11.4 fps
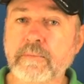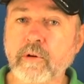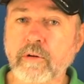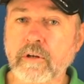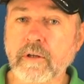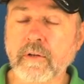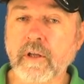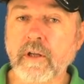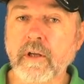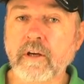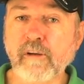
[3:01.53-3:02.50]
in his book,
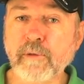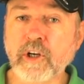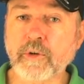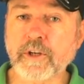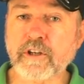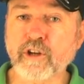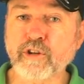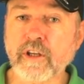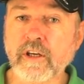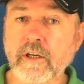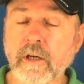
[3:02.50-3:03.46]
commentaries
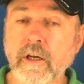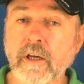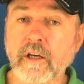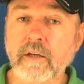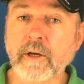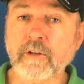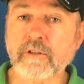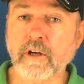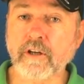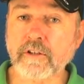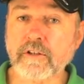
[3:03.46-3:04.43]
on the
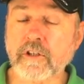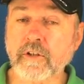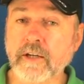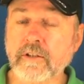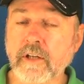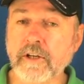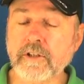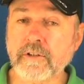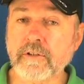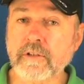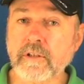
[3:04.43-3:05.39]
most honest
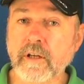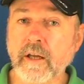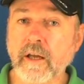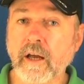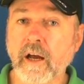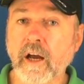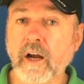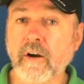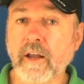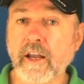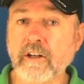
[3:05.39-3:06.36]
translations
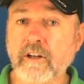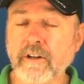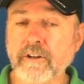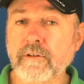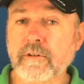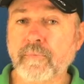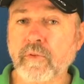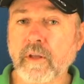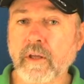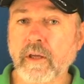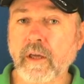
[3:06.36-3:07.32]
include
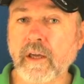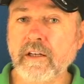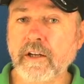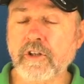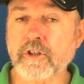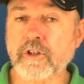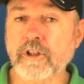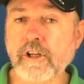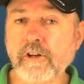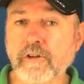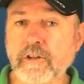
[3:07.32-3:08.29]
English
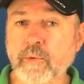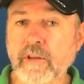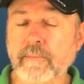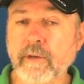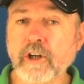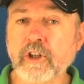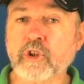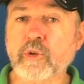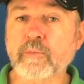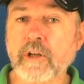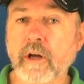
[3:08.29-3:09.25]
churches with
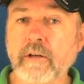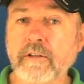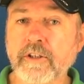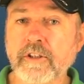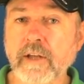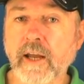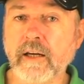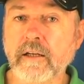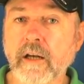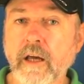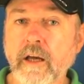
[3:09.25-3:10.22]
mushrooms on their
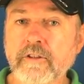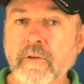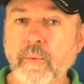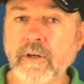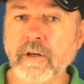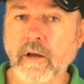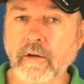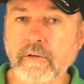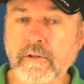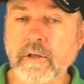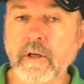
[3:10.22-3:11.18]
stained glass
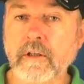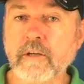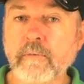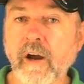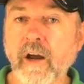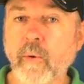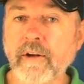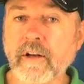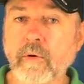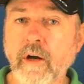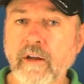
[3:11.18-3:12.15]
windows. You might
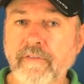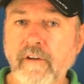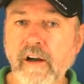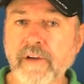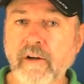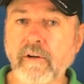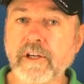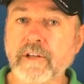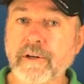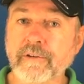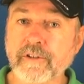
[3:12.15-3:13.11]
wonder why a
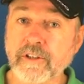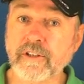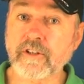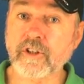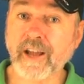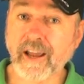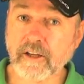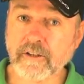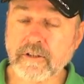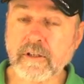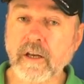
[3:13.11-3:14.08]
500 year old church
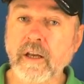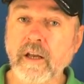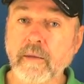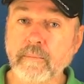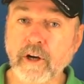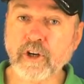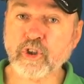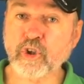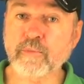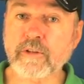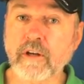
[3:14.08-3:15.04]
has
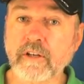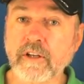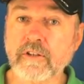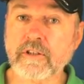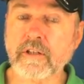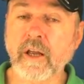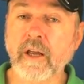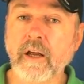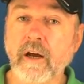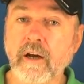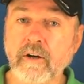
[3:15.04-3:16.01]
mushrooms on its
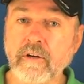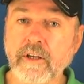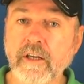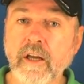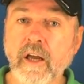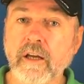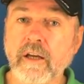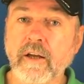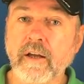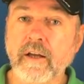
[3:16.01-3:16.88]
holy